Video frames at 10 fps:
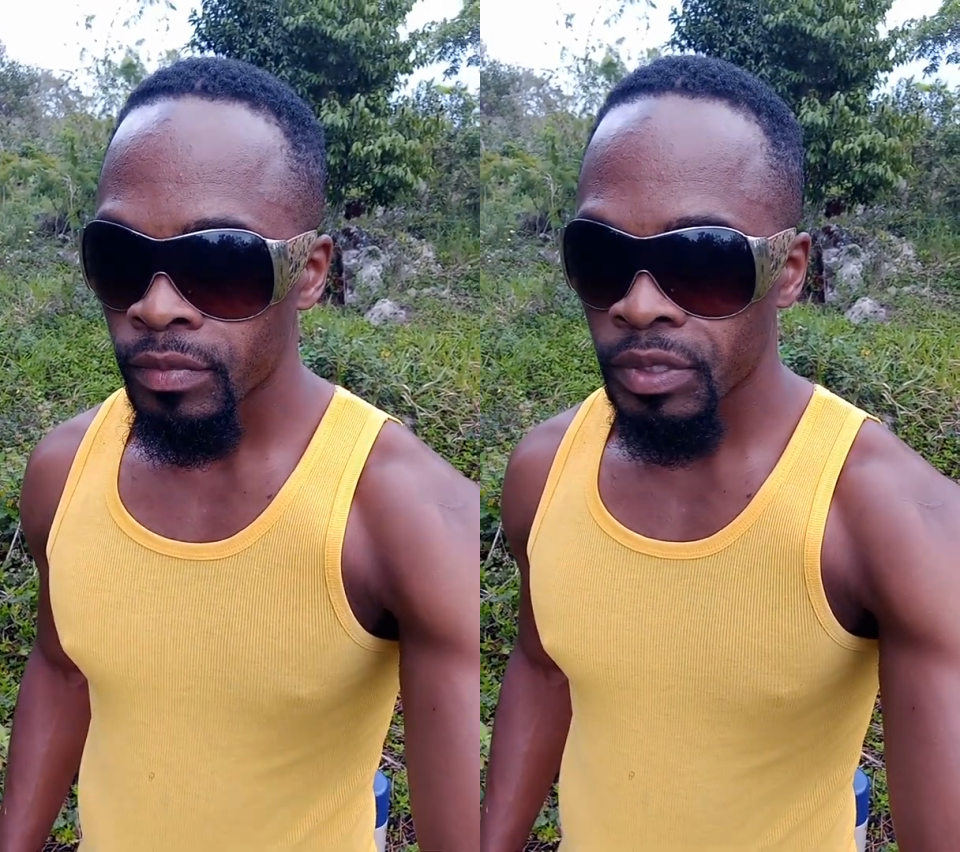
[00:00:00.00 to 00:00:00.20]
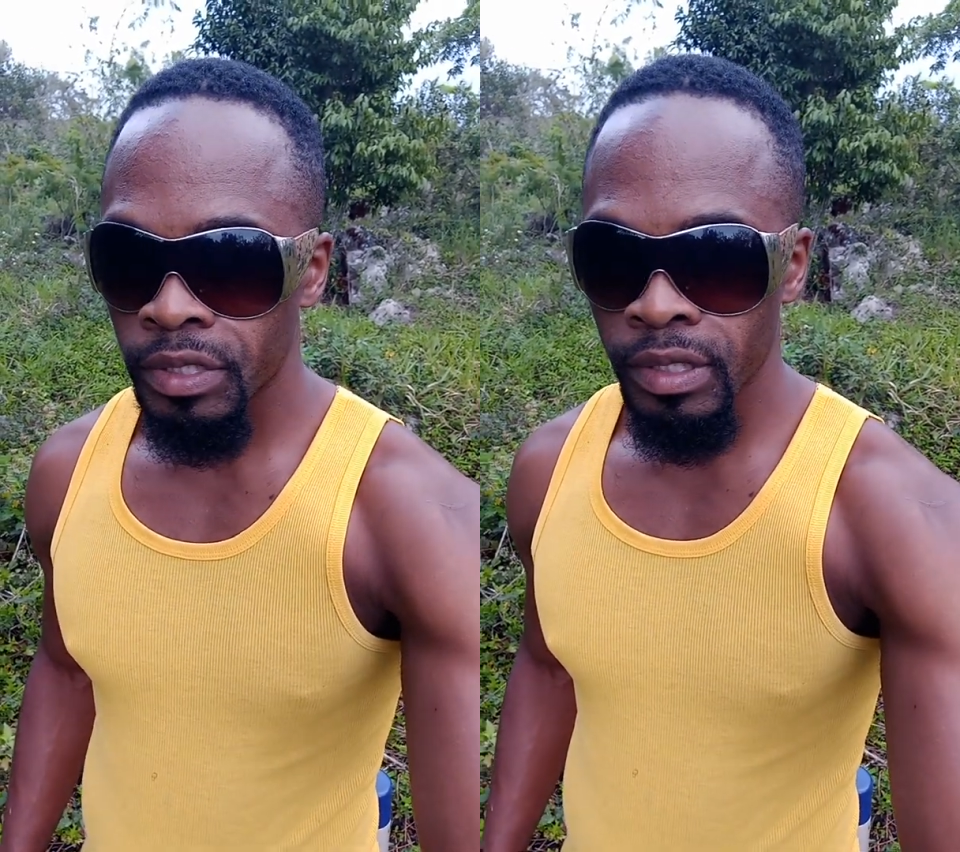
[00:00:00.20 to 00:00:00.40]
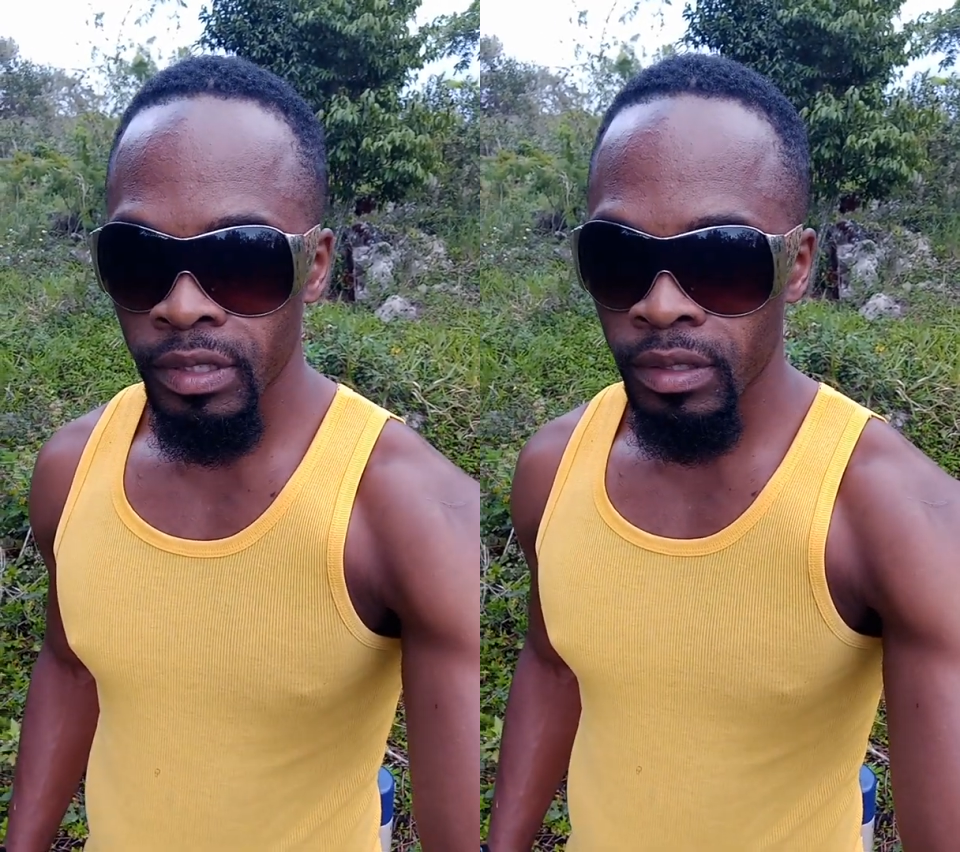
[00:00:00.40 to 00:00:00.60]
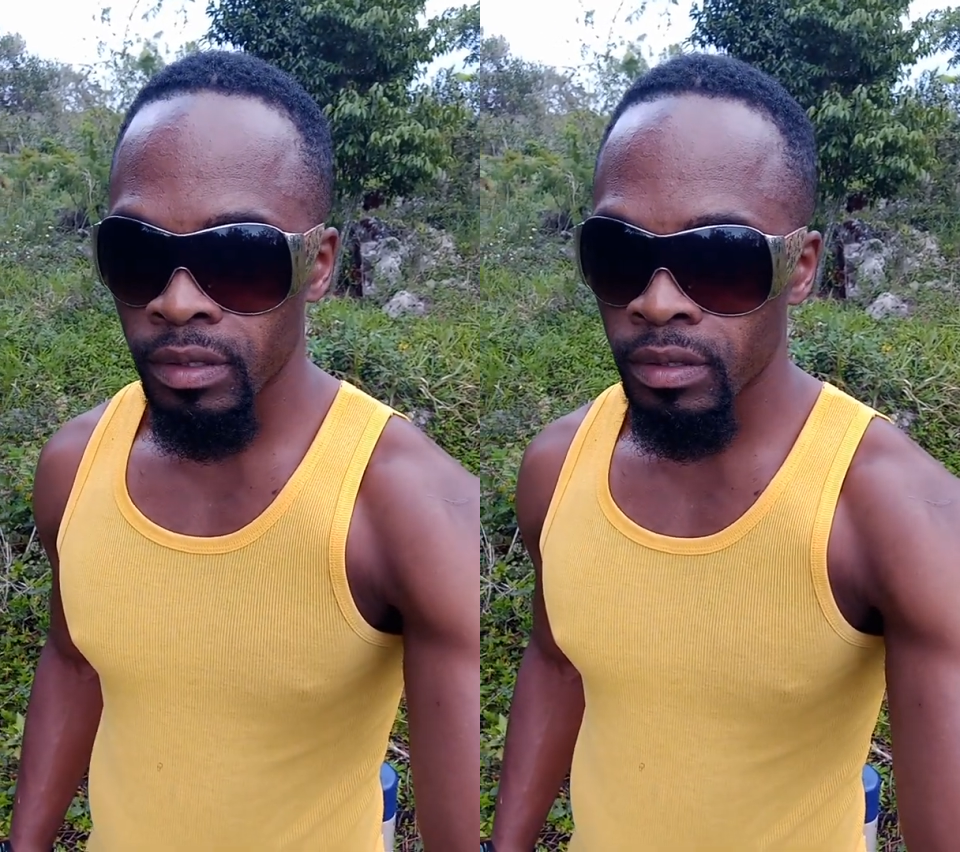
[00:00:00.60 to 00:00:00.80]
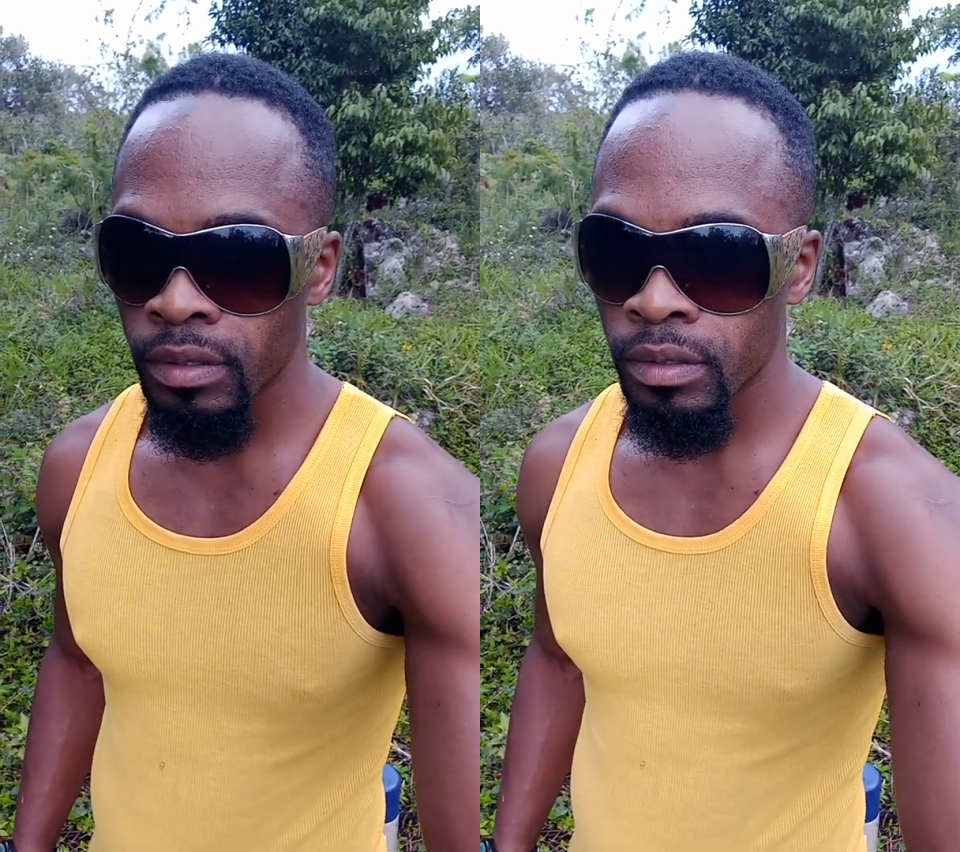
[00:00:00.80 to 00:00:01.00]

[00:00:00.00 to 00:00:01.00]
she